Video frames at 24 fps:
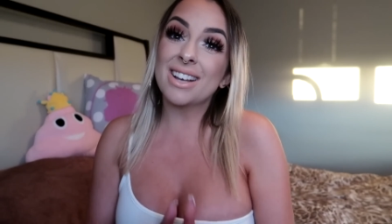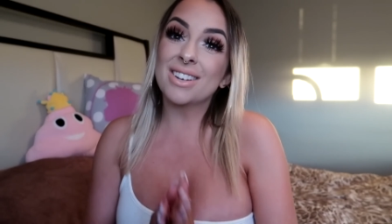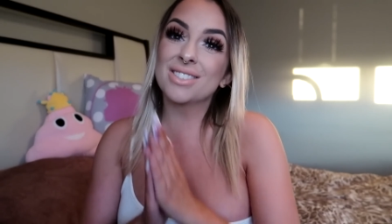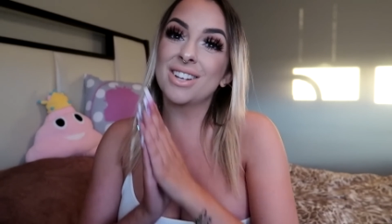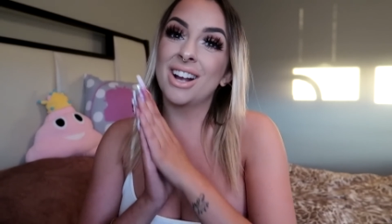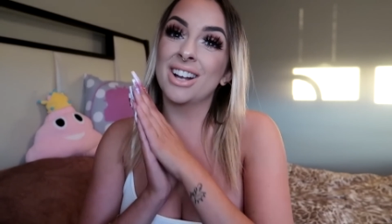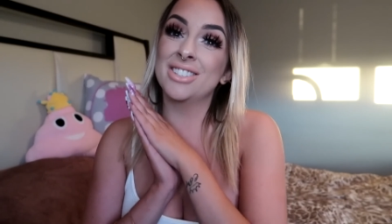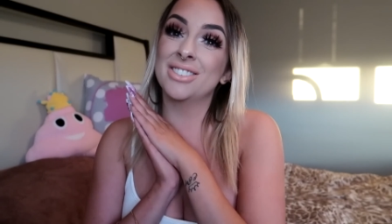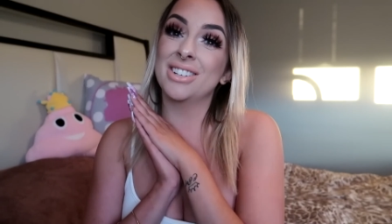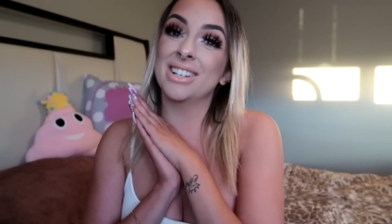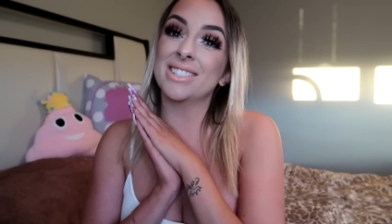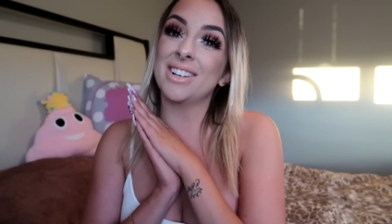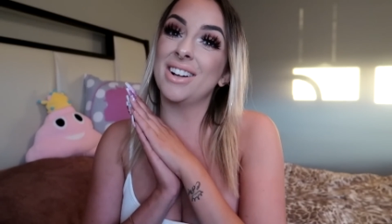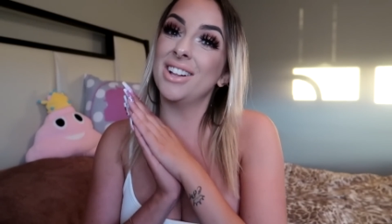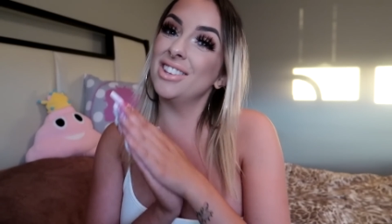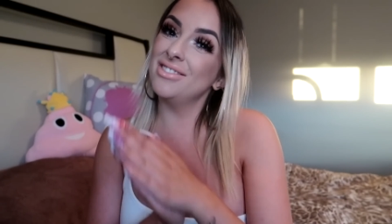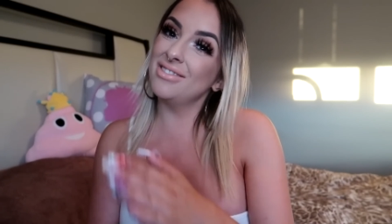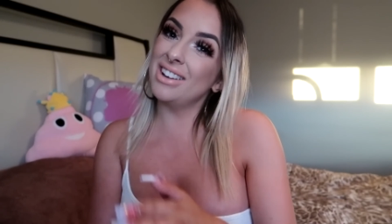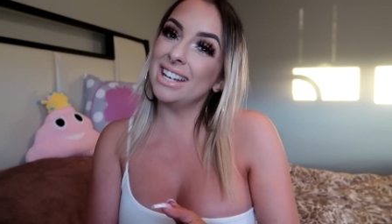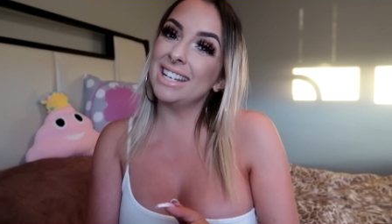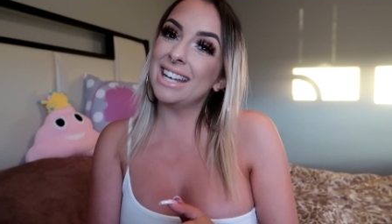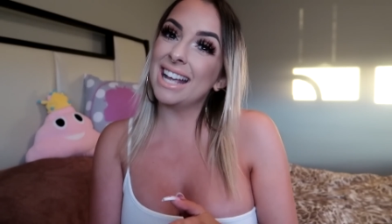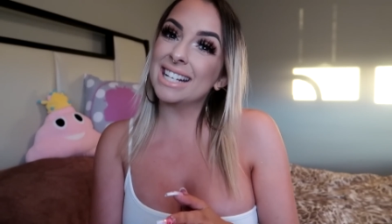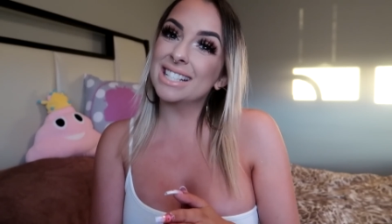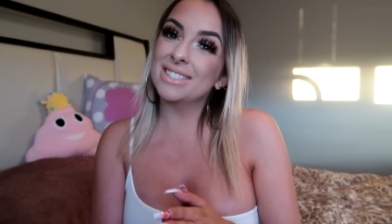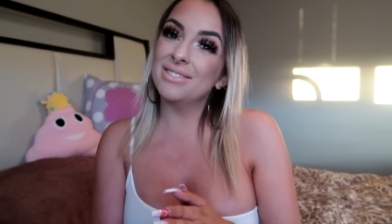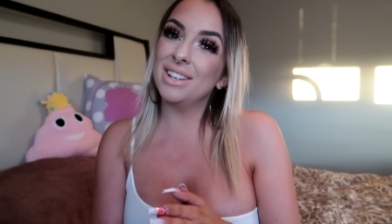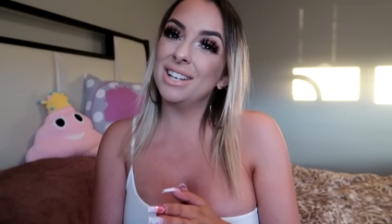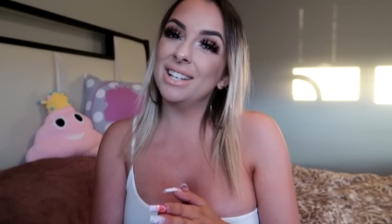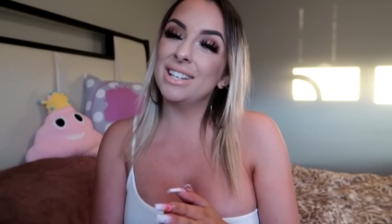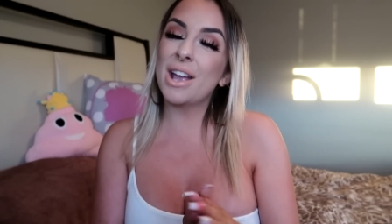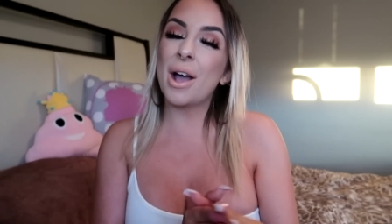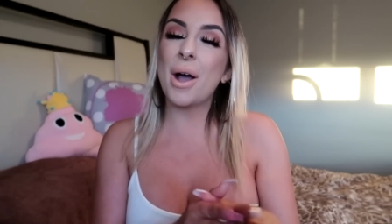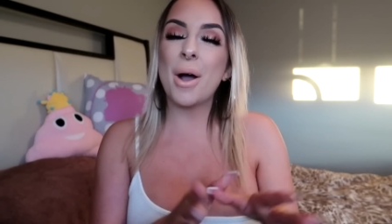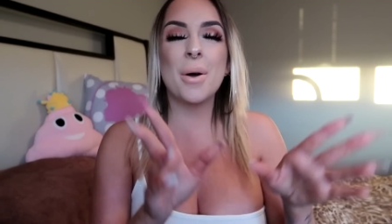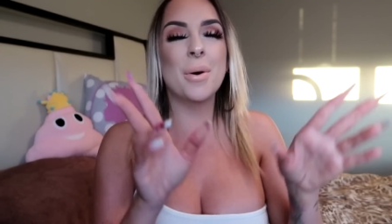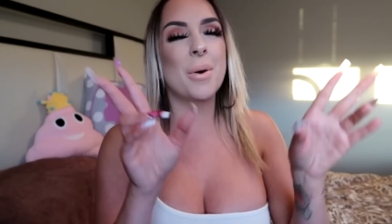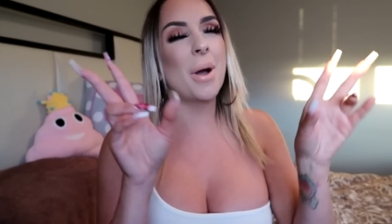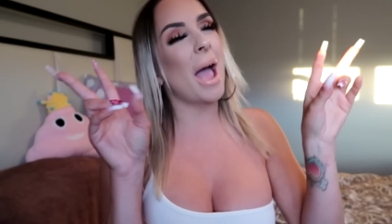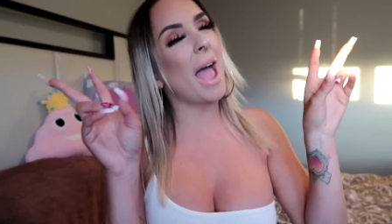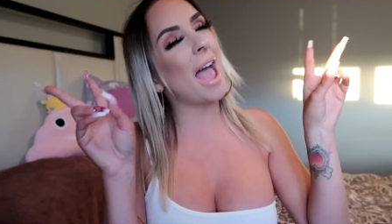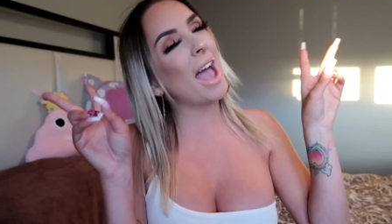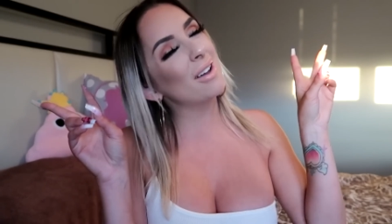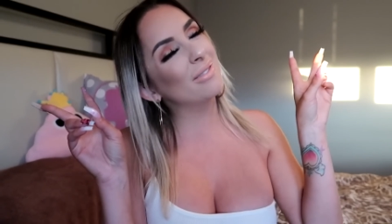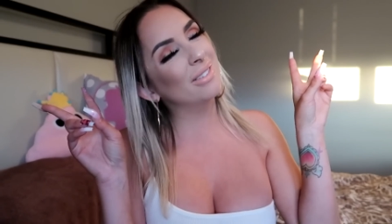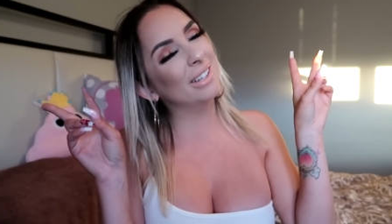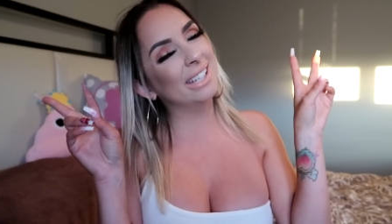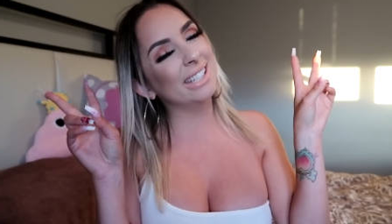I'll talk to you guys all in my next video.
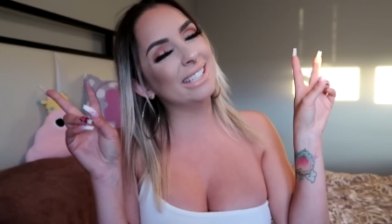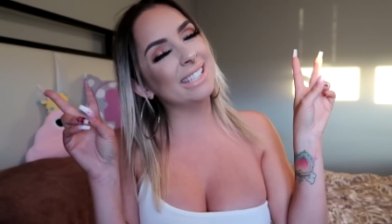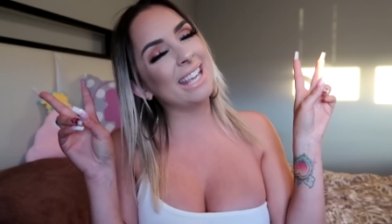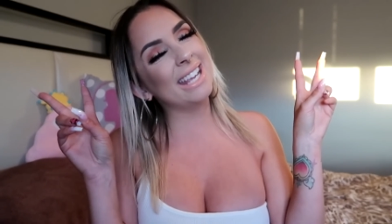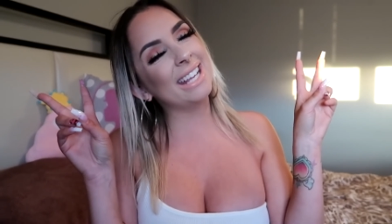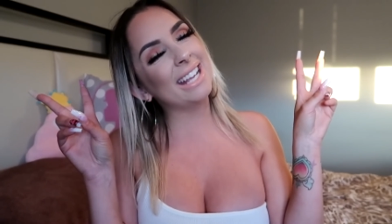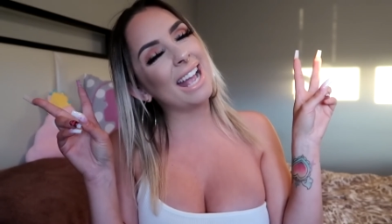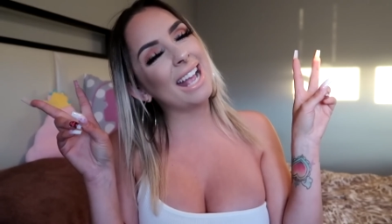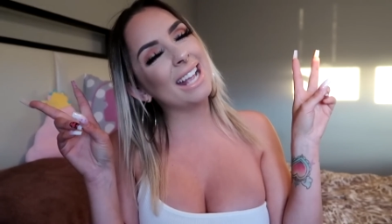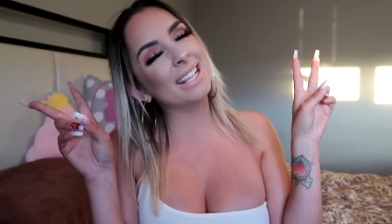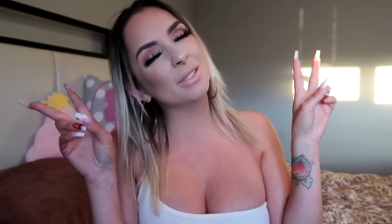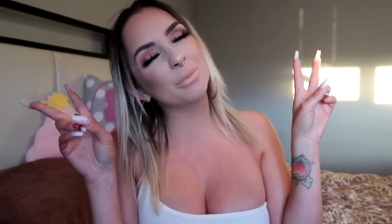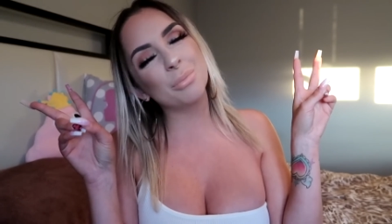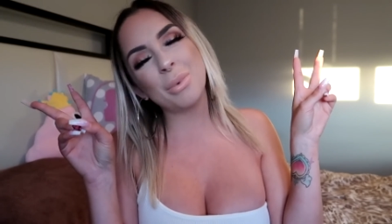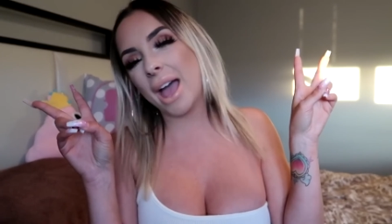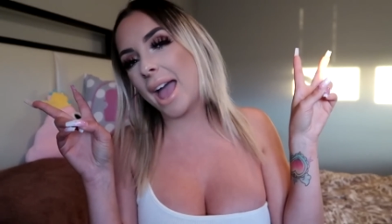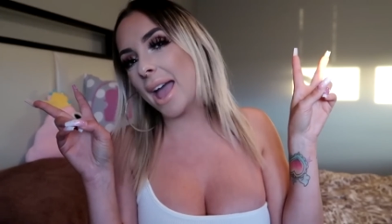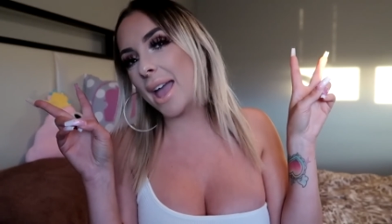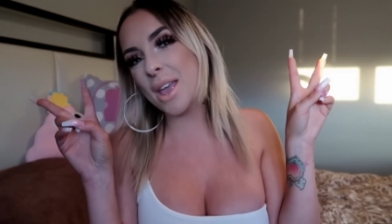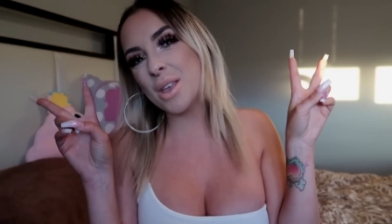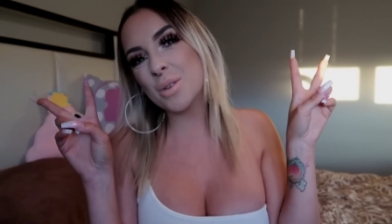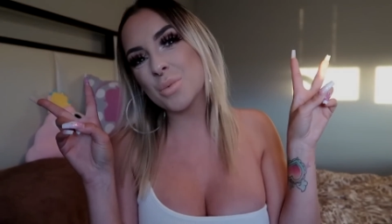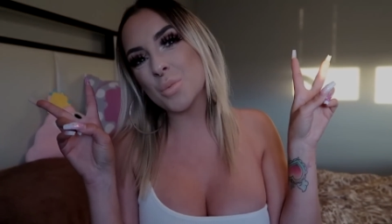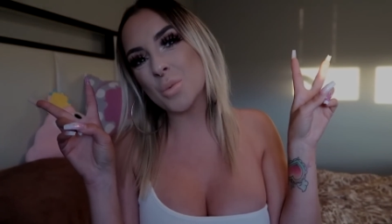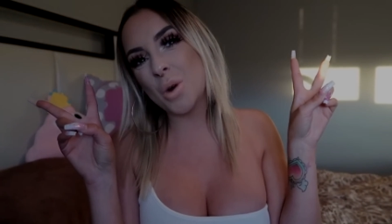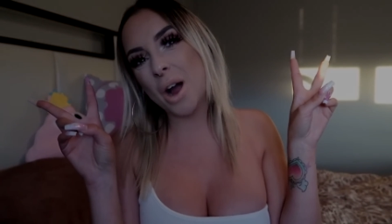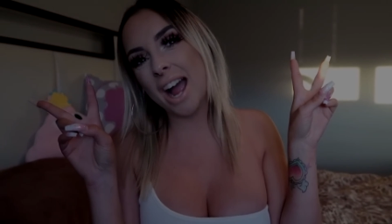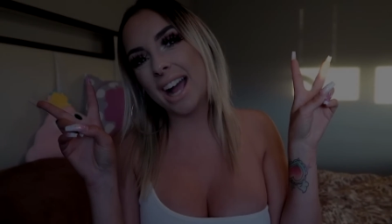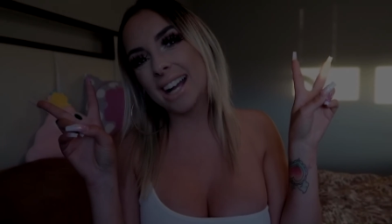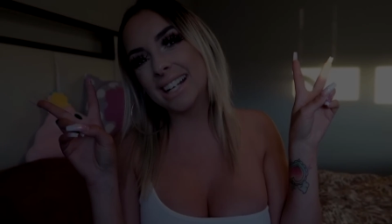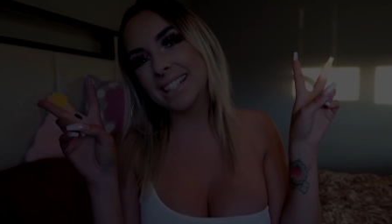Have a good day guys. Bye.